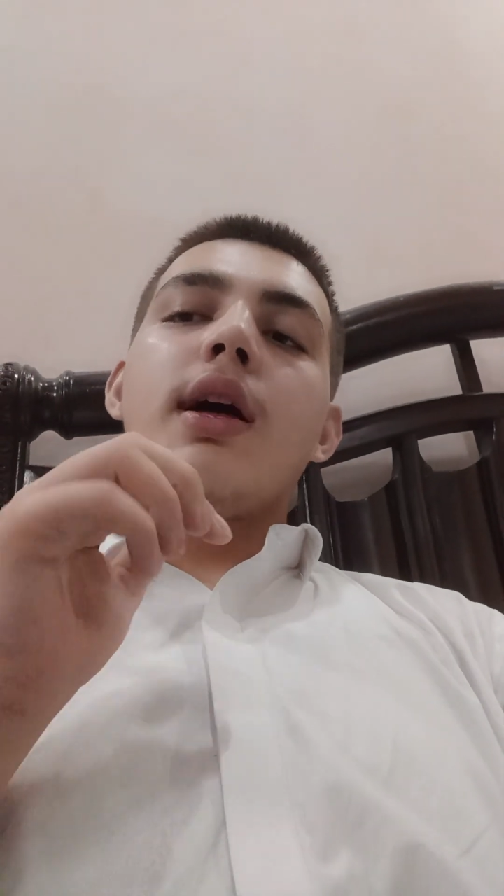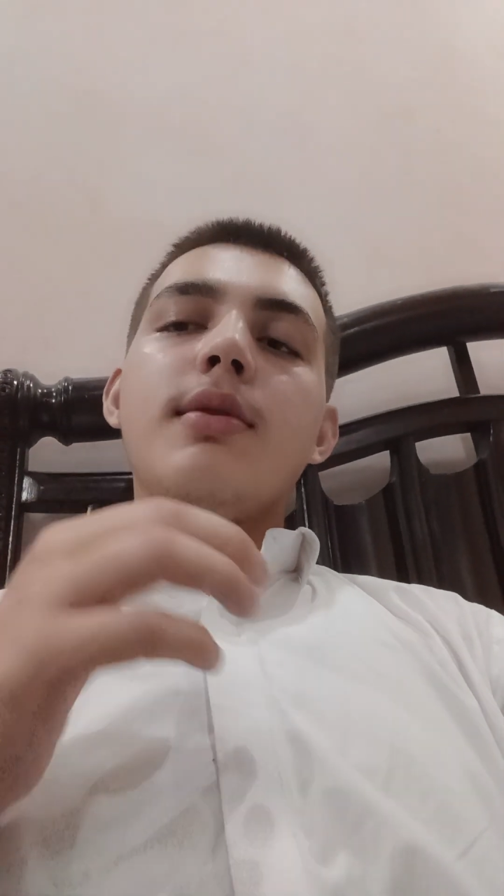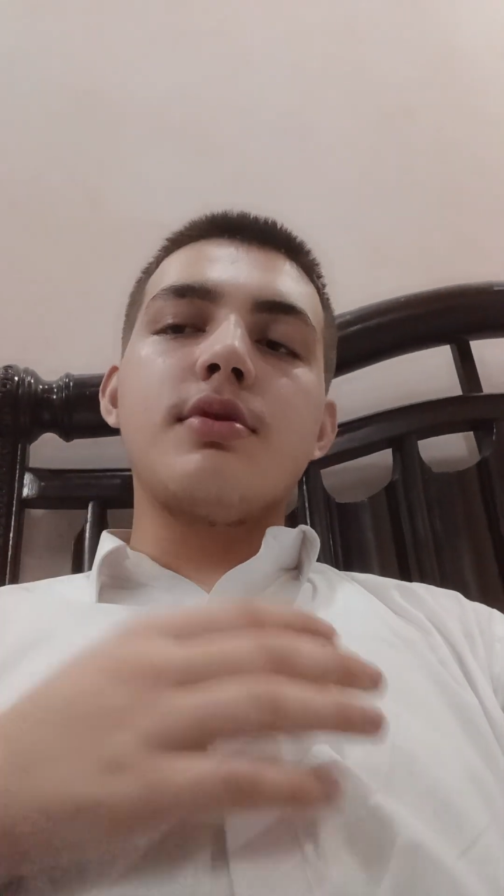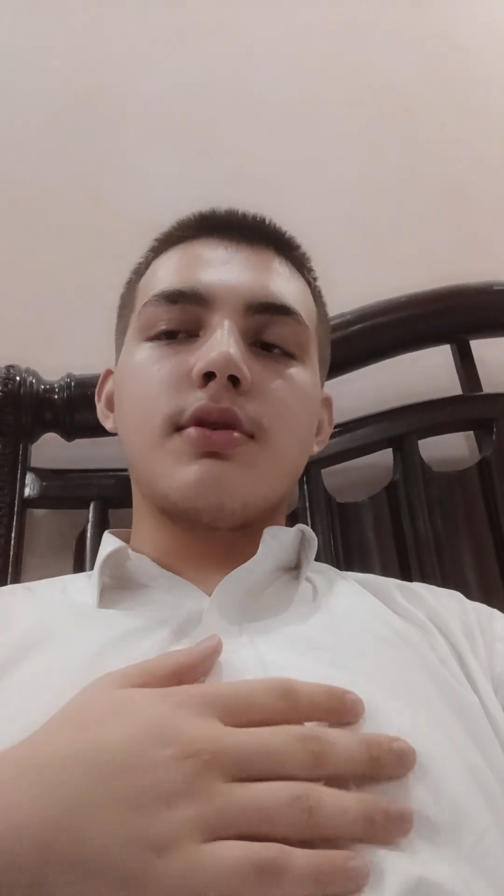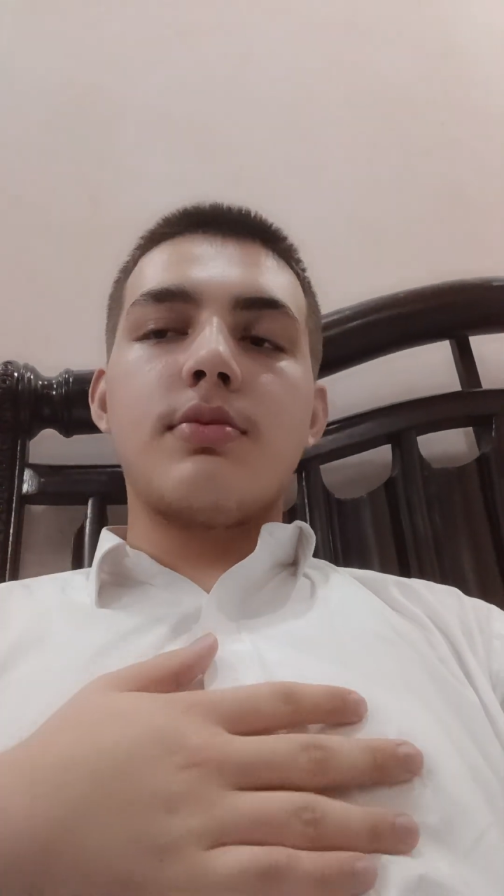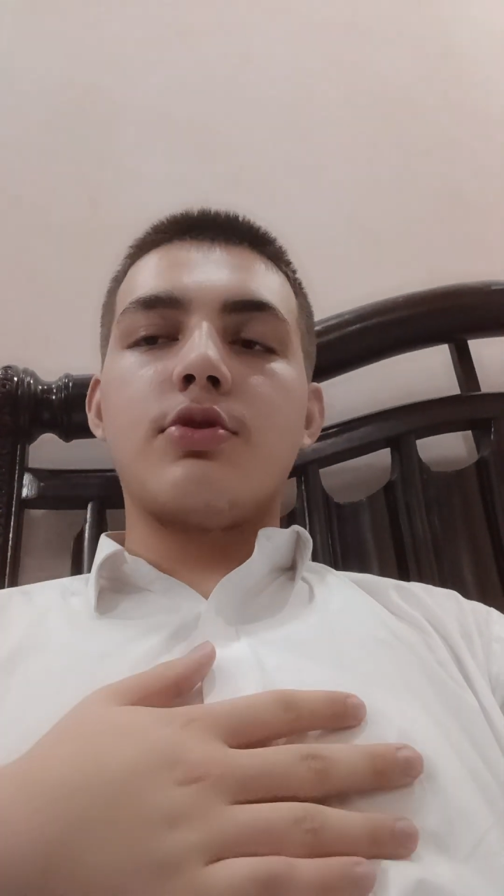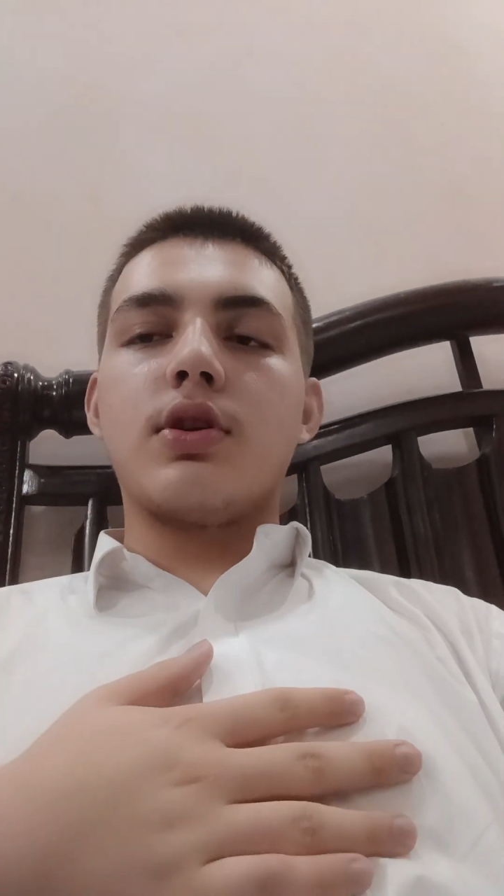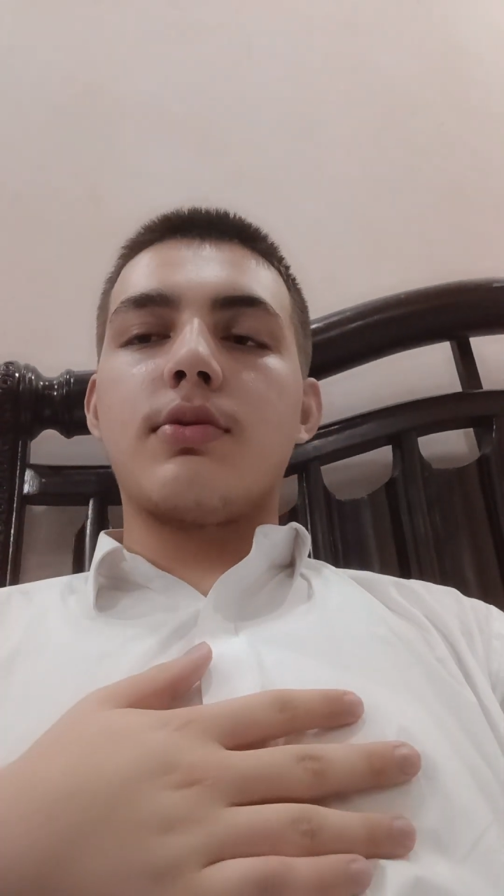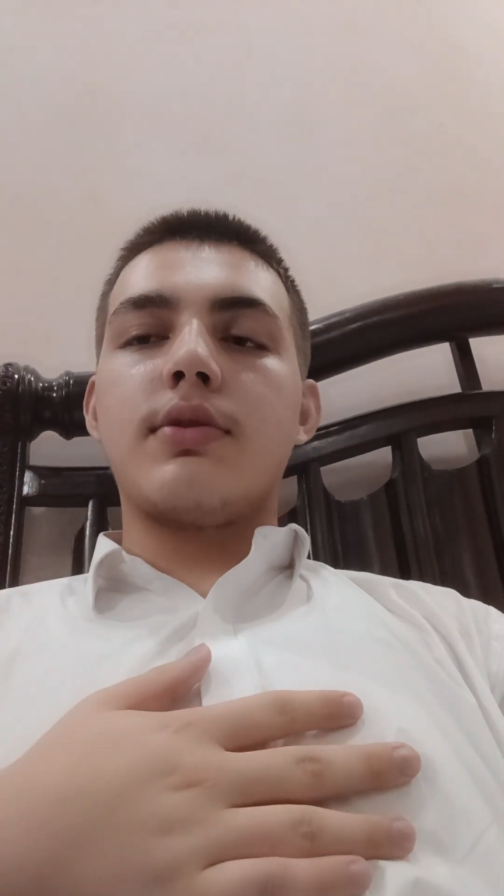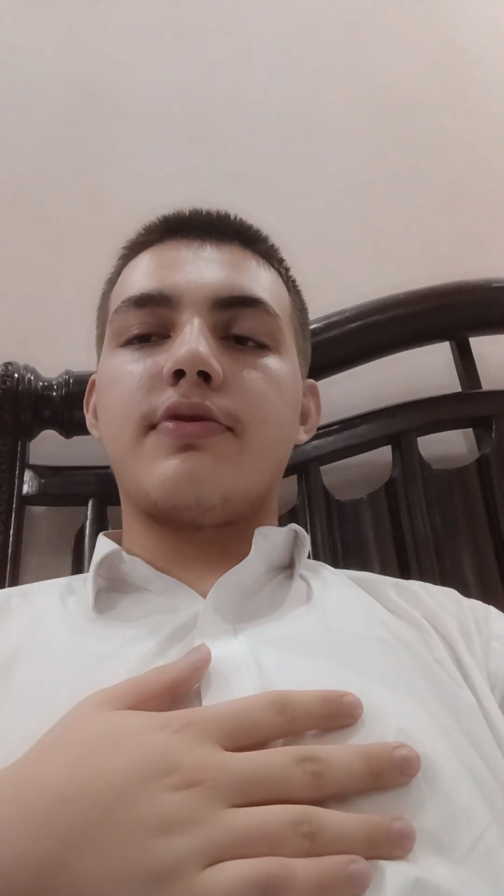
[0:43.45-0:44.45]
name is Mahmoud
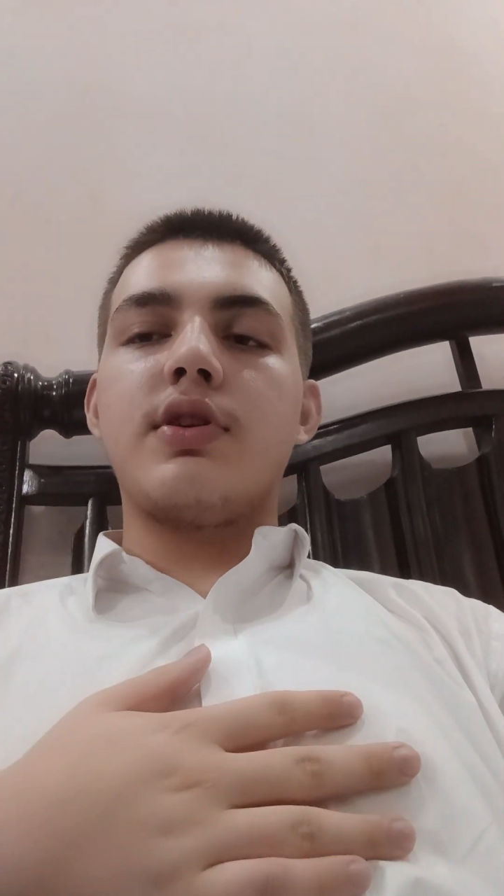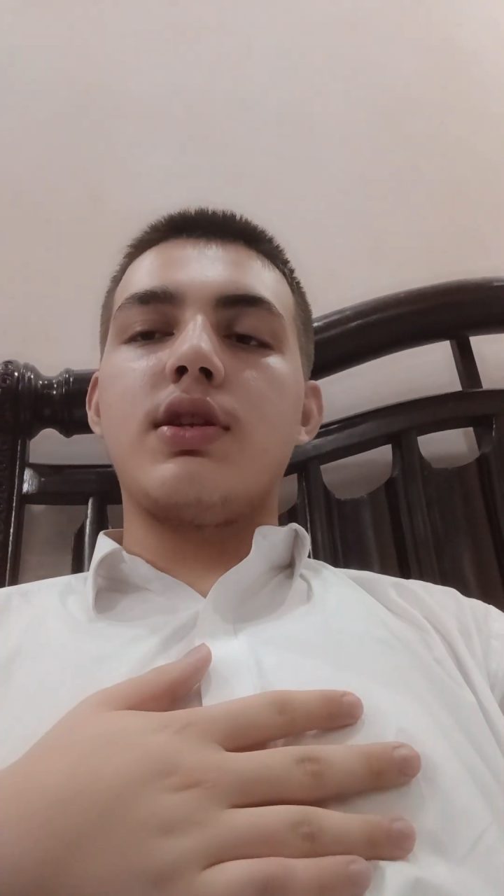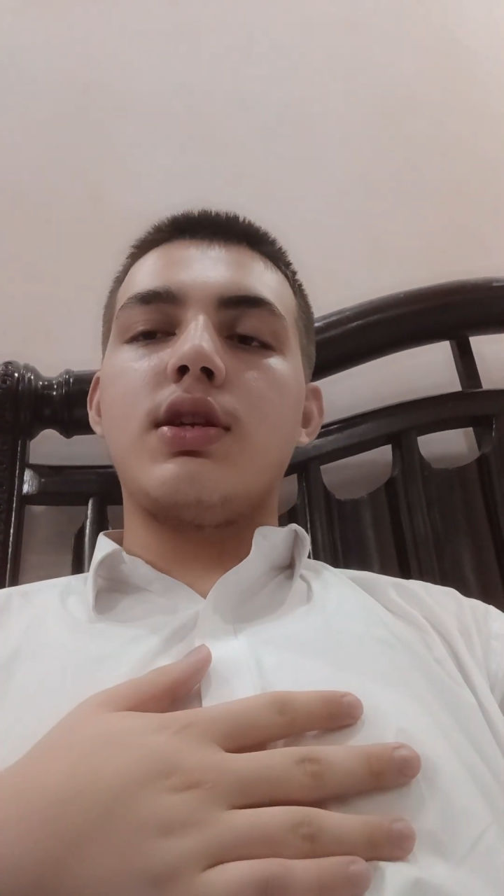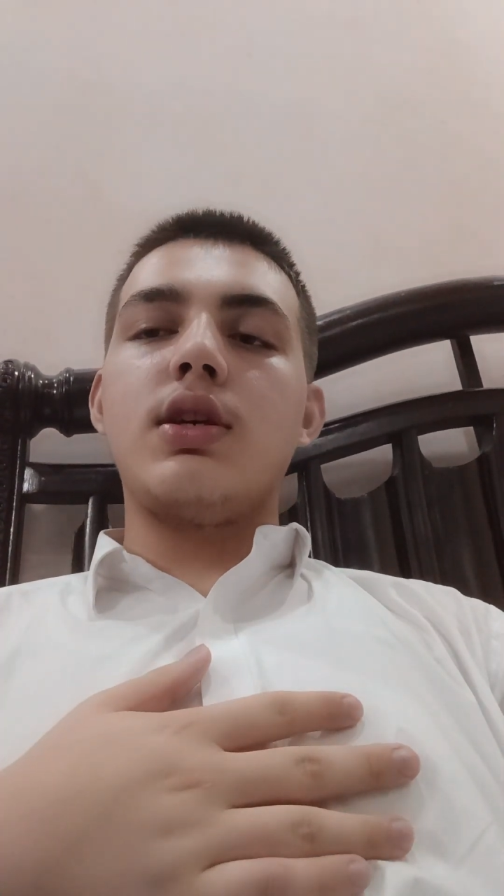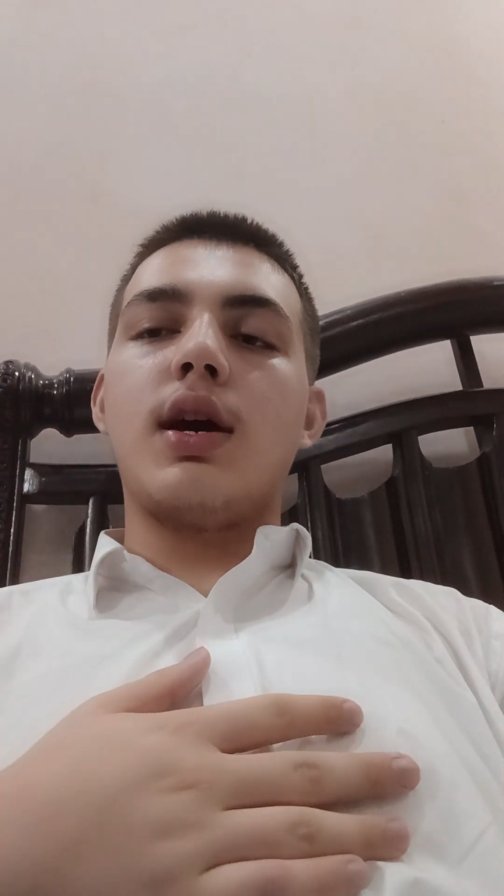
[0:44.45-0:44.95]
Akbar Afridi,